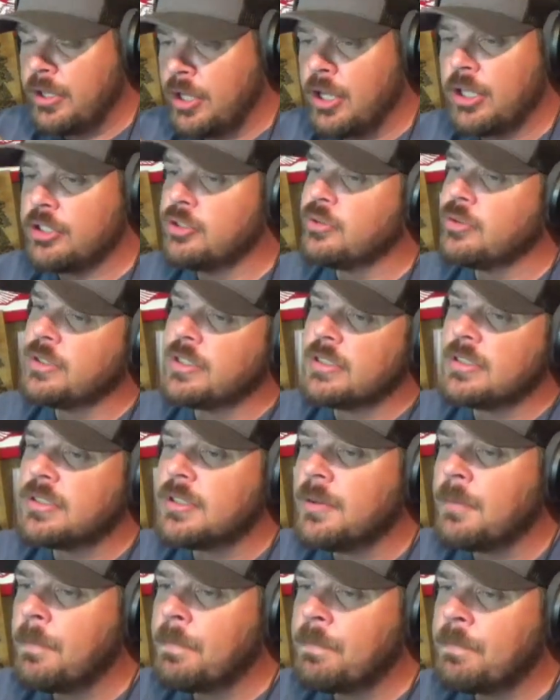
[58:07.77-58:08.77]

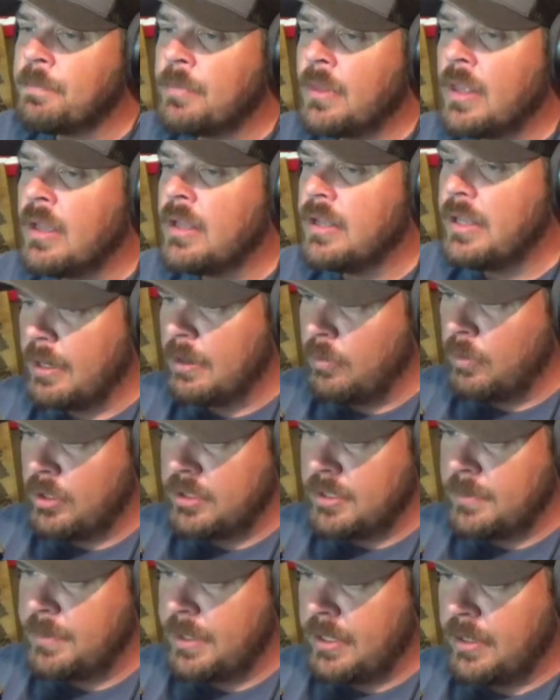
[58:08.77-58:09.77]
countries didn't want
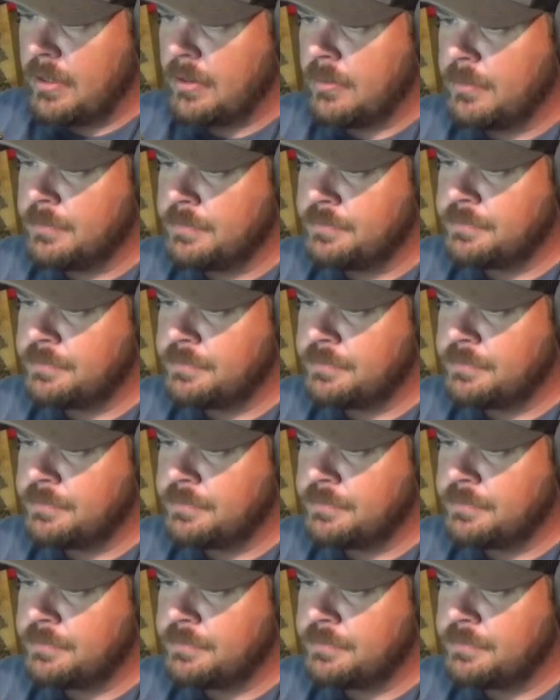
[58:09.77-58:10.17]
them here.